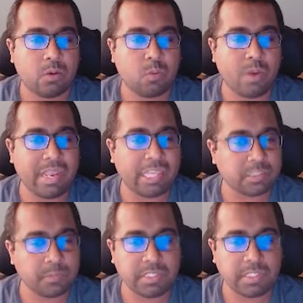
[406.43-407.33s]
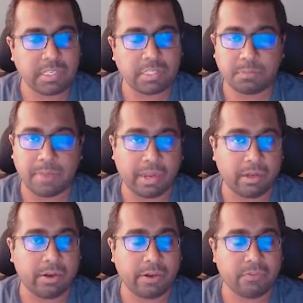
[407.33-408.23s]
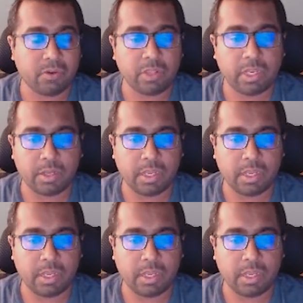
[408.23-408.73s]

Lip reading: while SBC is mandatory for the